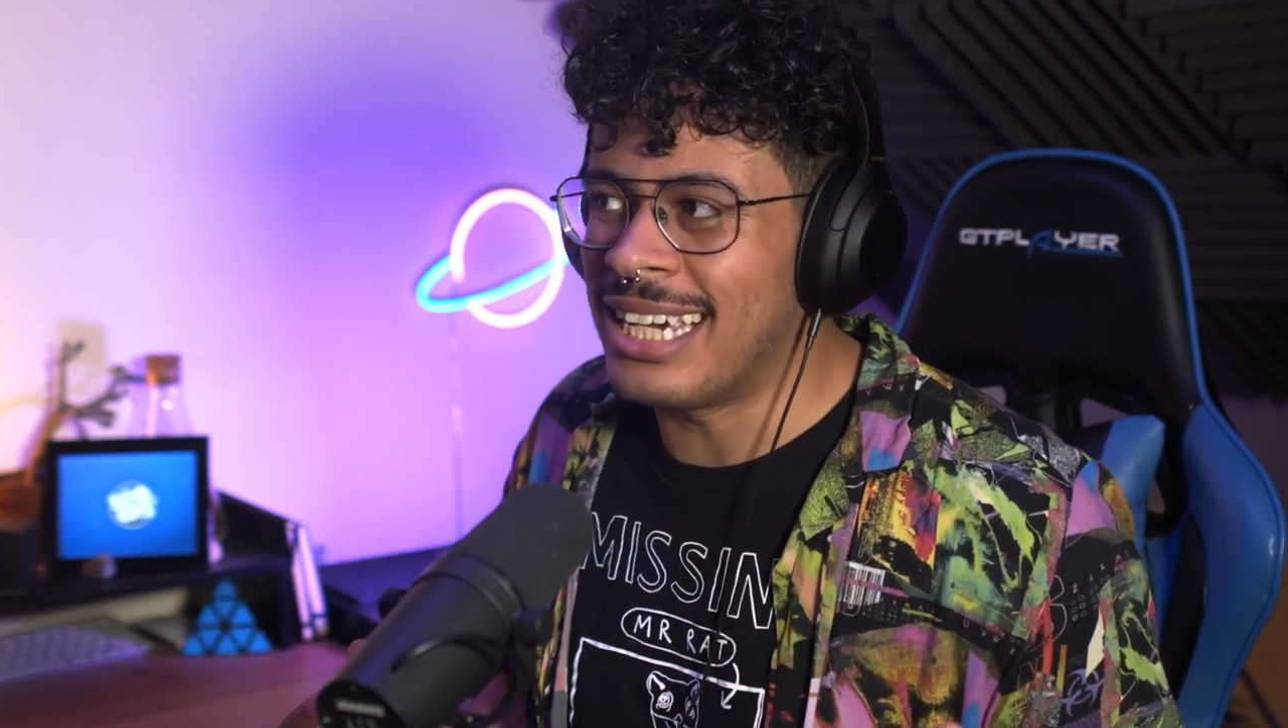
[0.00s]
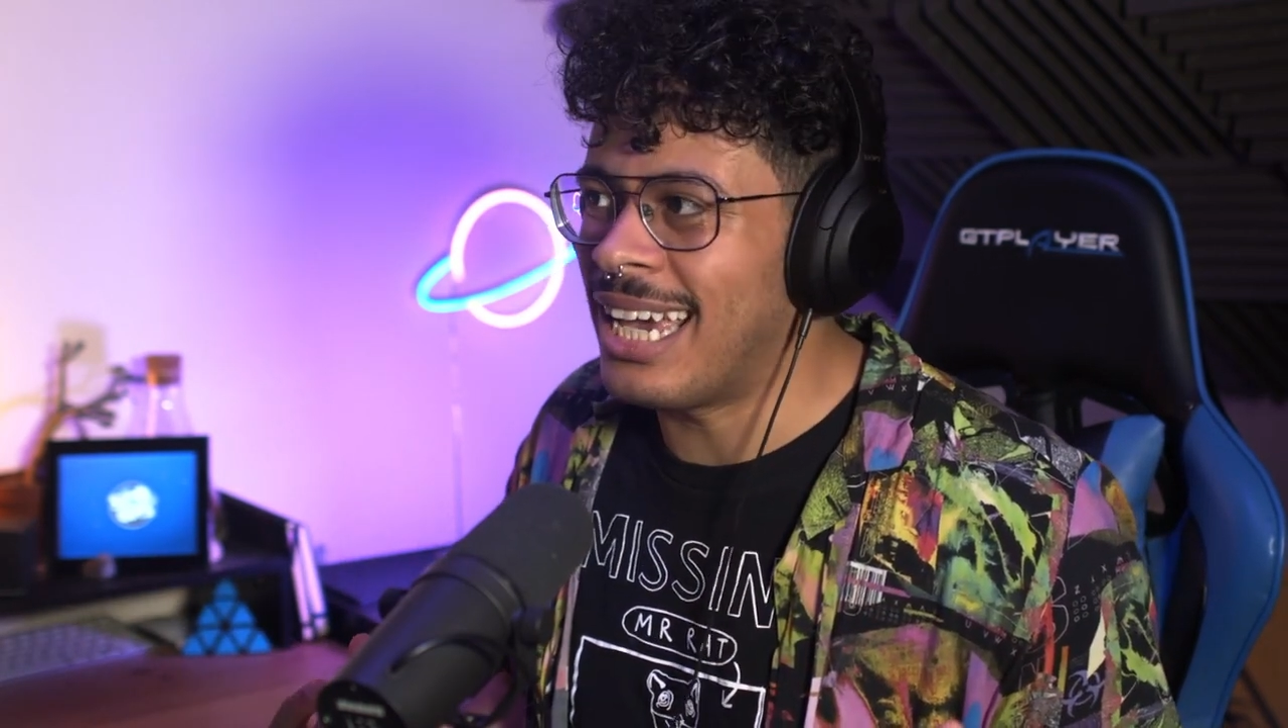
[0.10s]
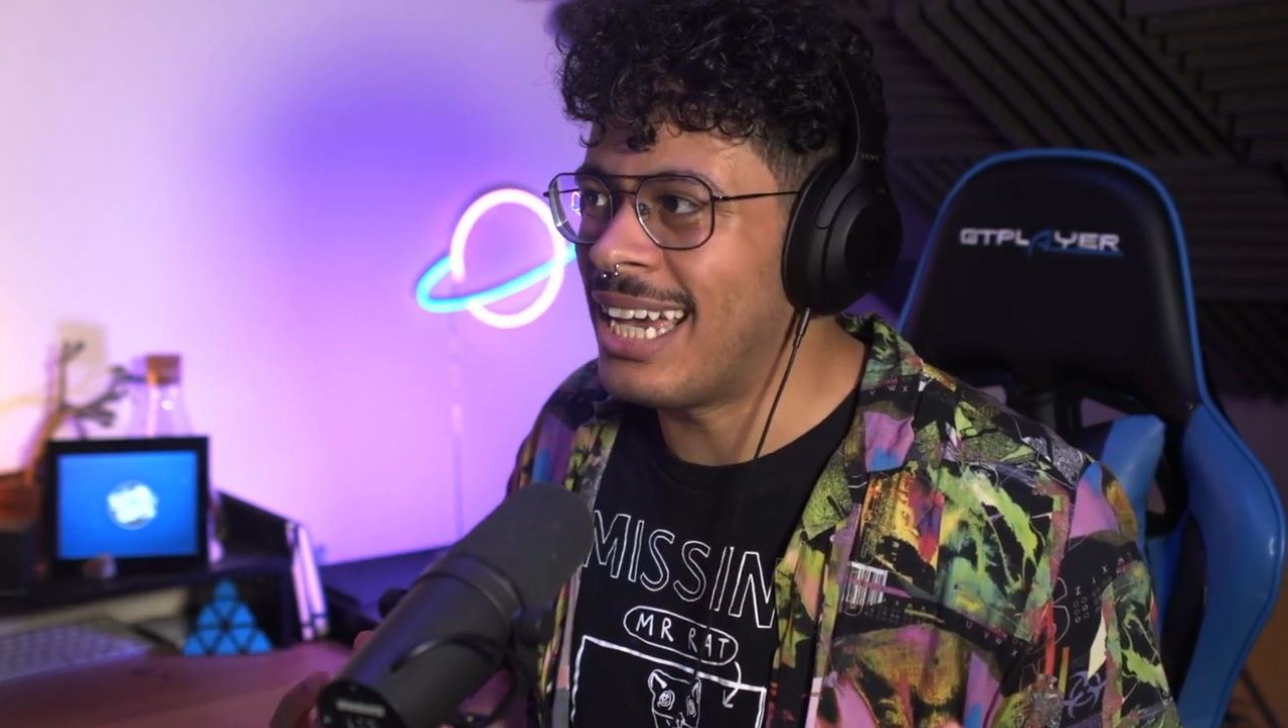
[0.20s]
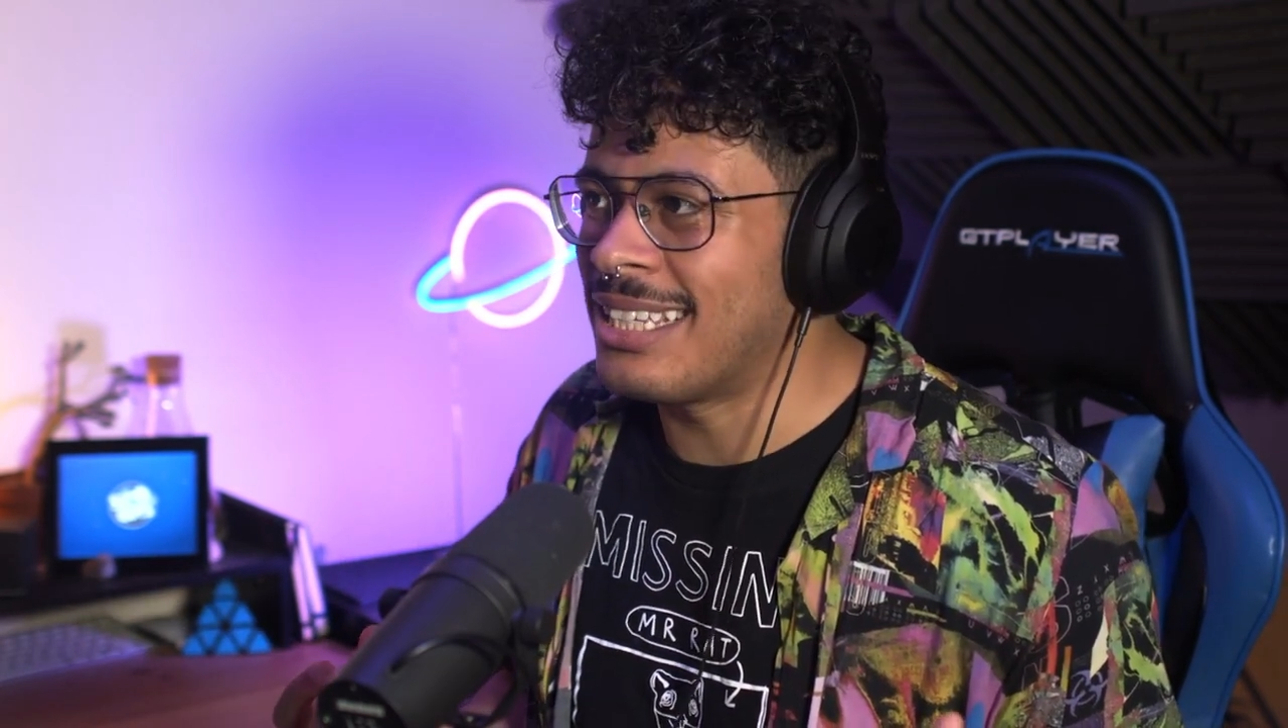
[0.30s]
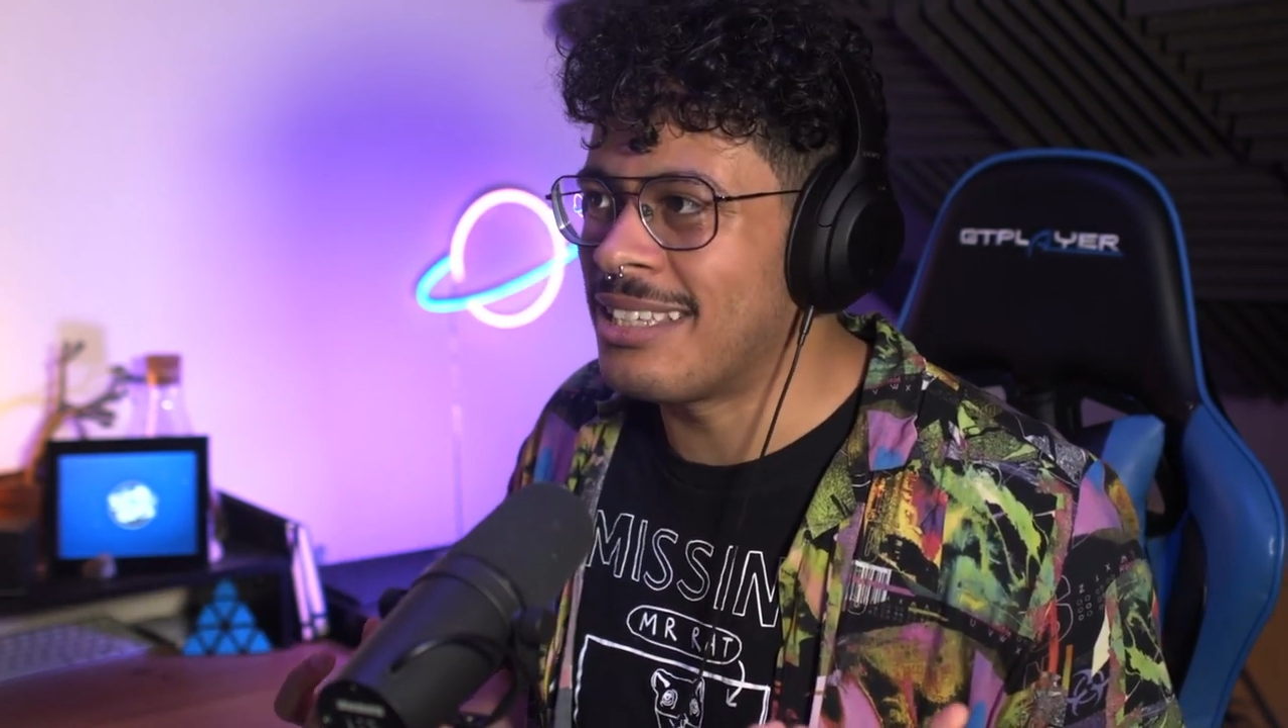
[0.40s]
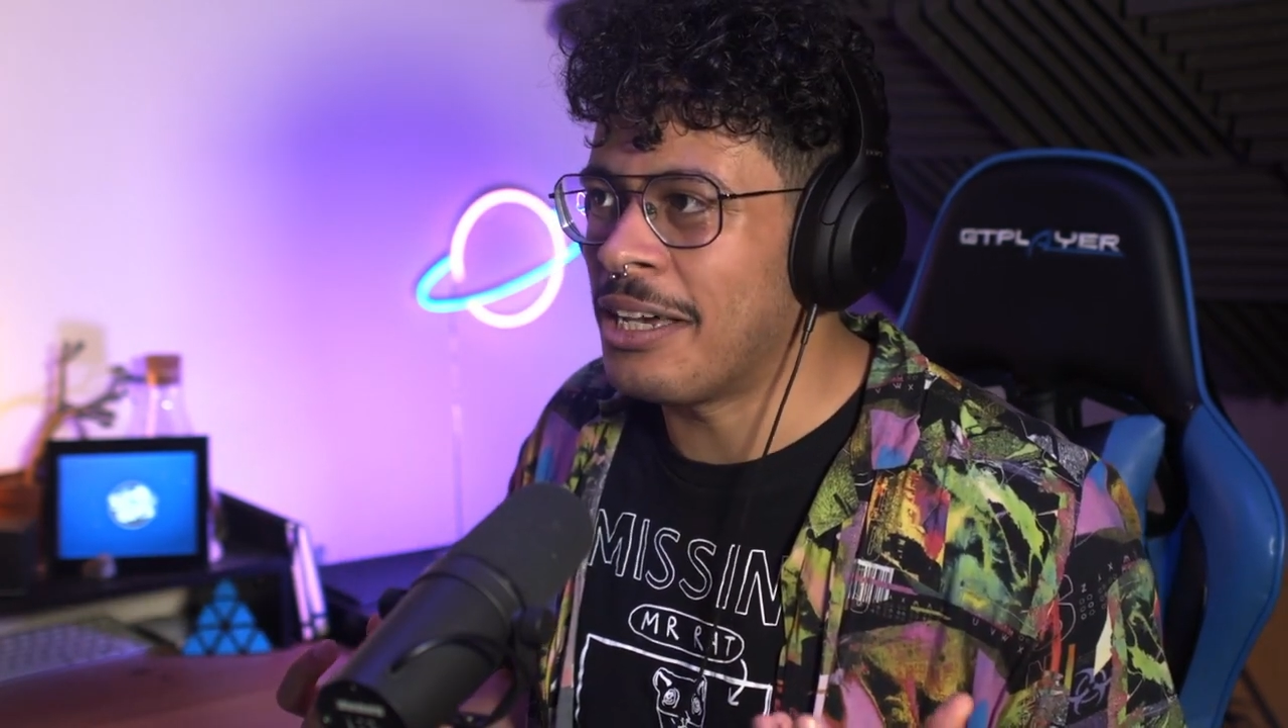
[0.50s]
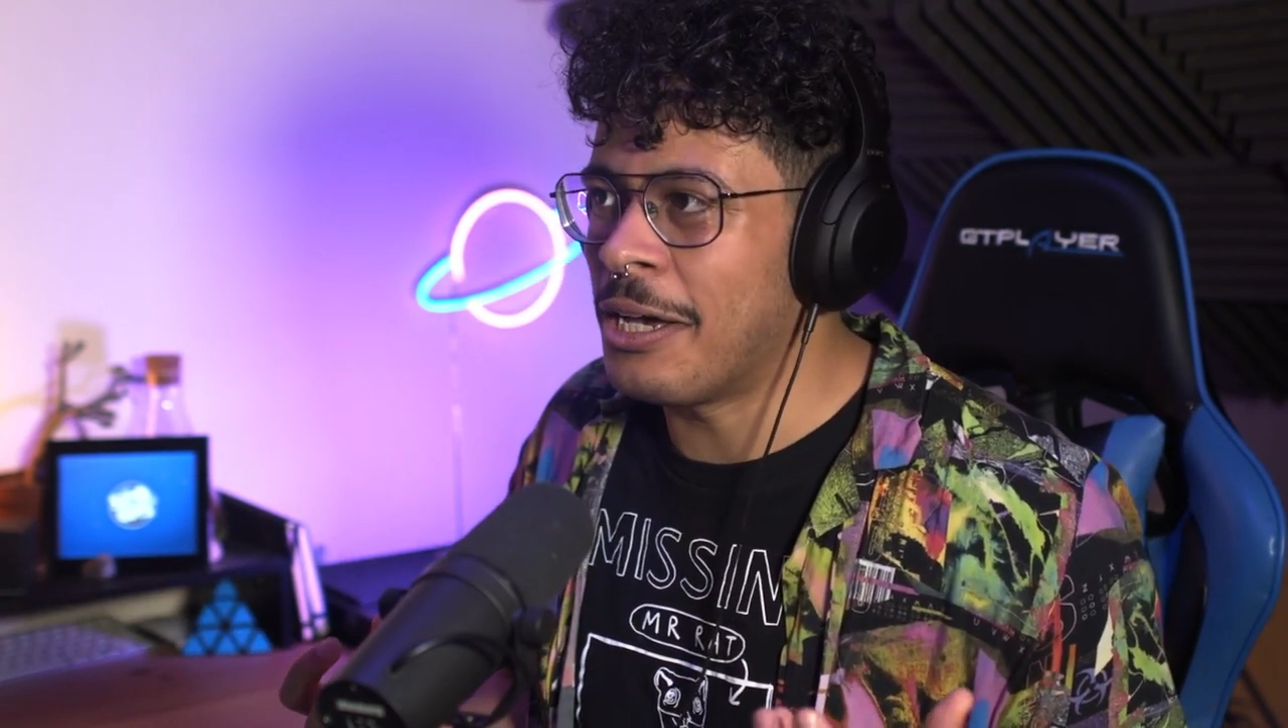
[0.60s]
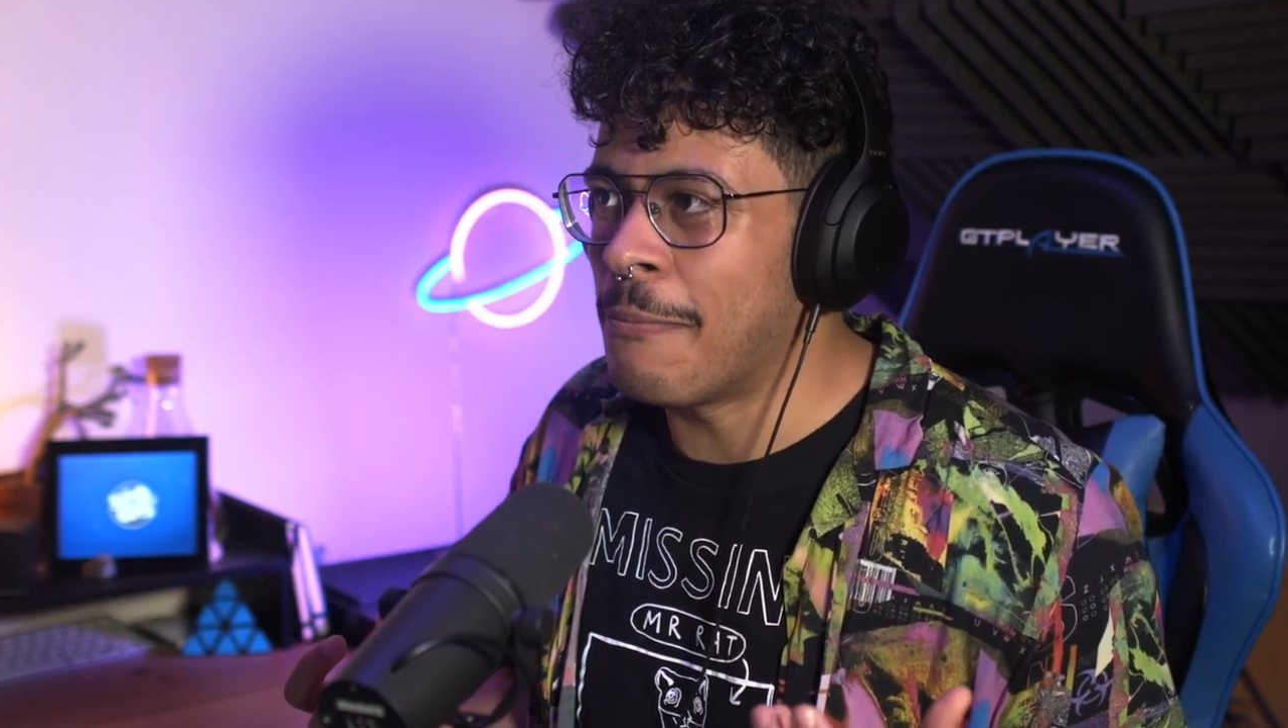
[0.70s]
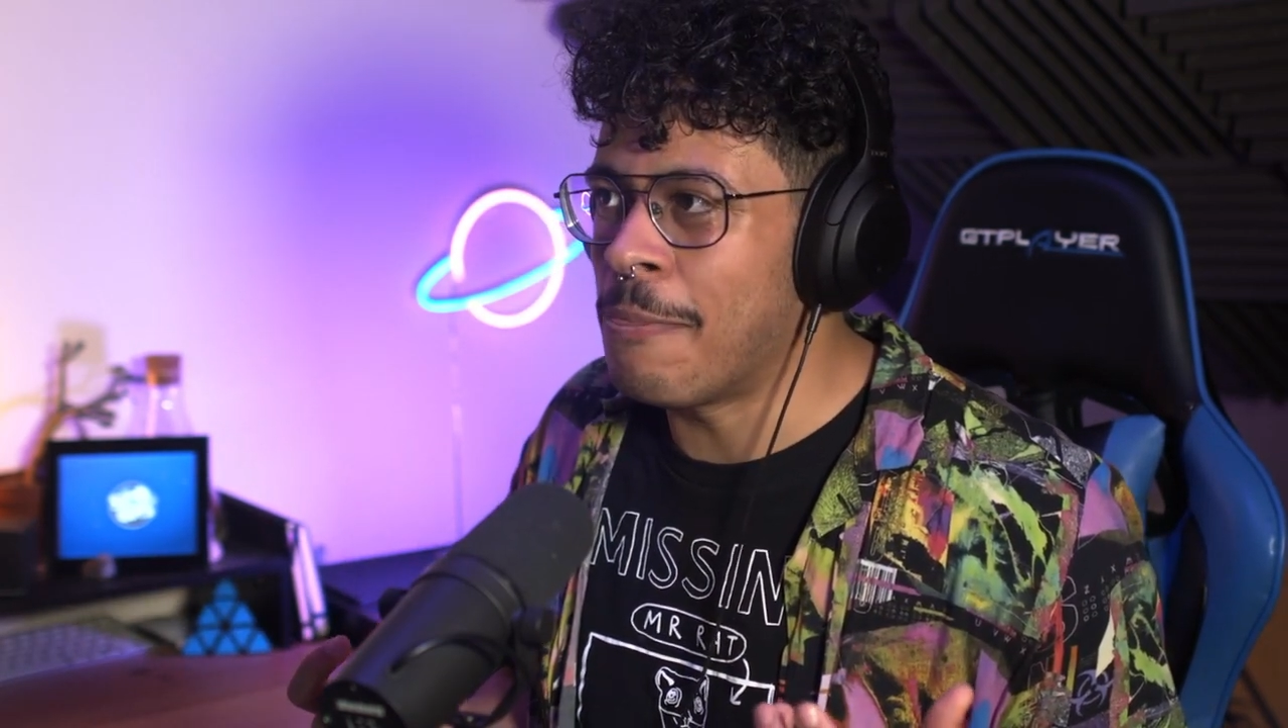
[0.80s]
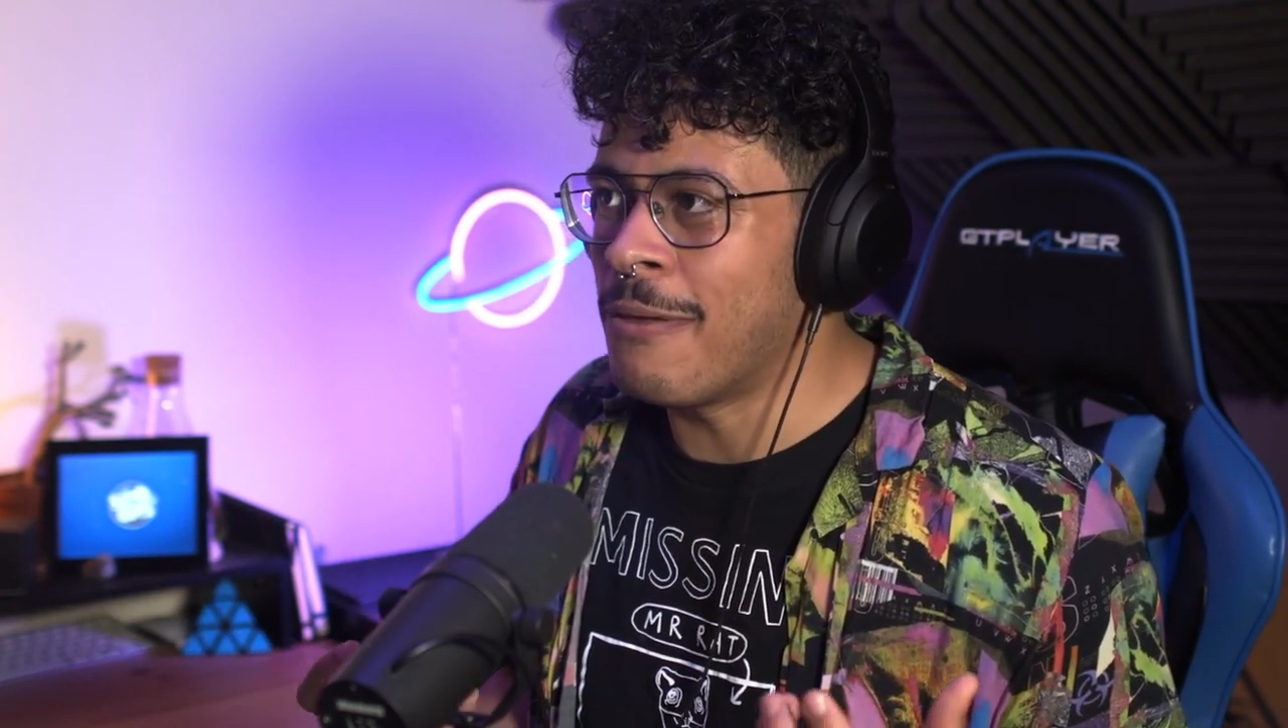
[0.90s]
I guess,
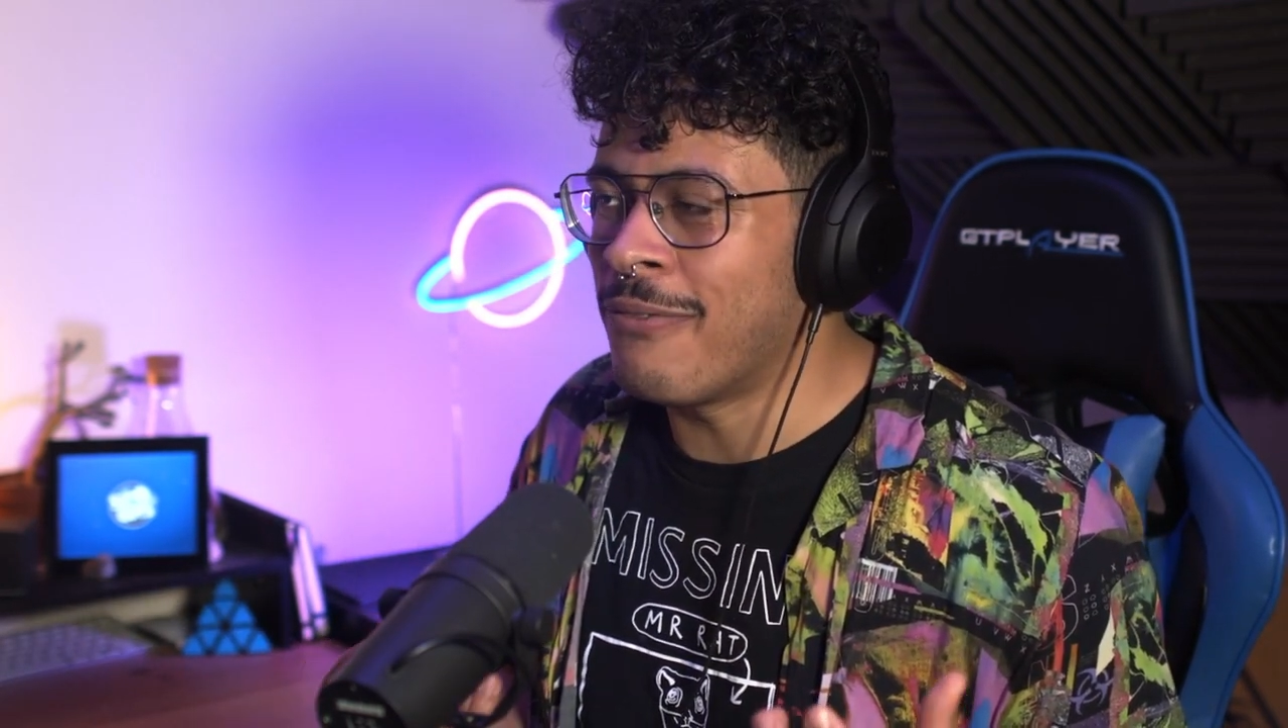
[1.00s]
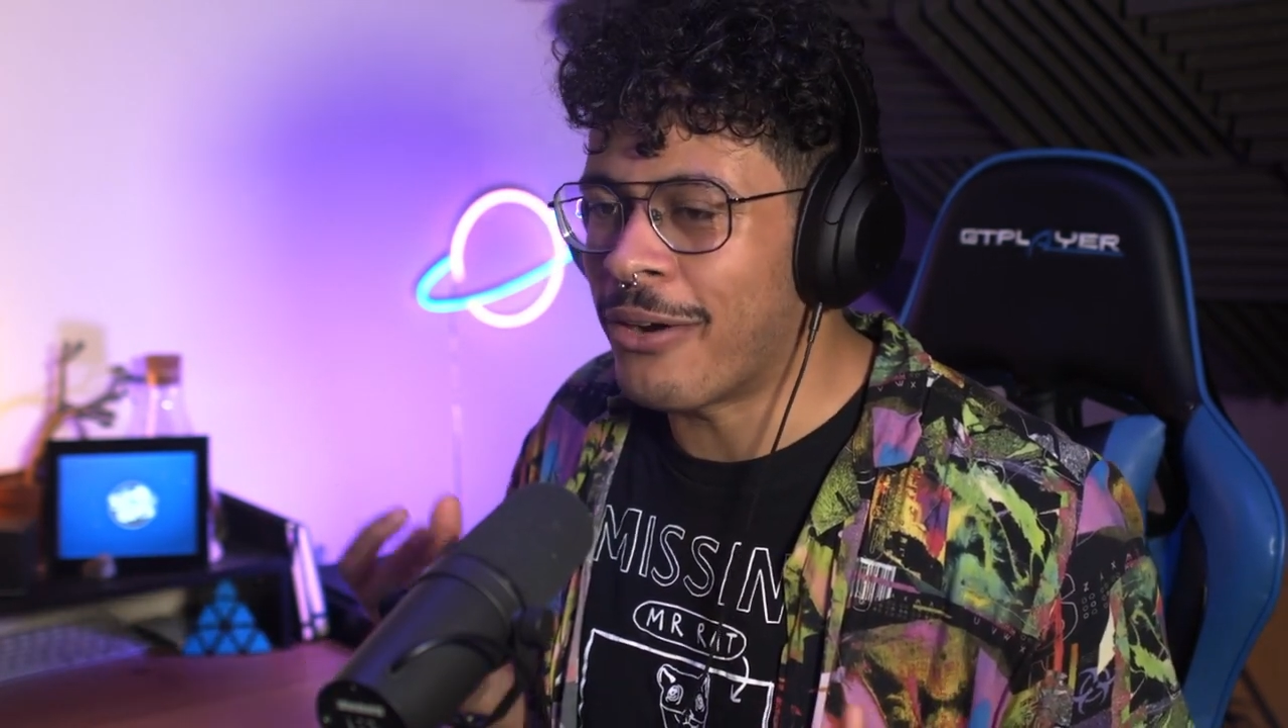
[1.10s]
um,